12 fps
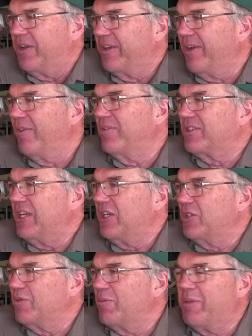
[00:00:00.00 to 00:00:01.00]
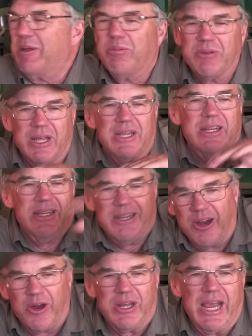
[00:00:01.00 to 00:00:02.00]
conversations with people that
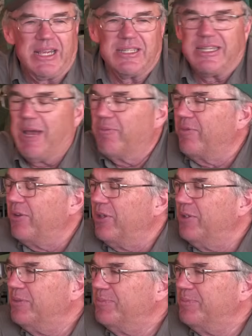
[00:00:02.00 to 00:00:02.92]
are a next step for you?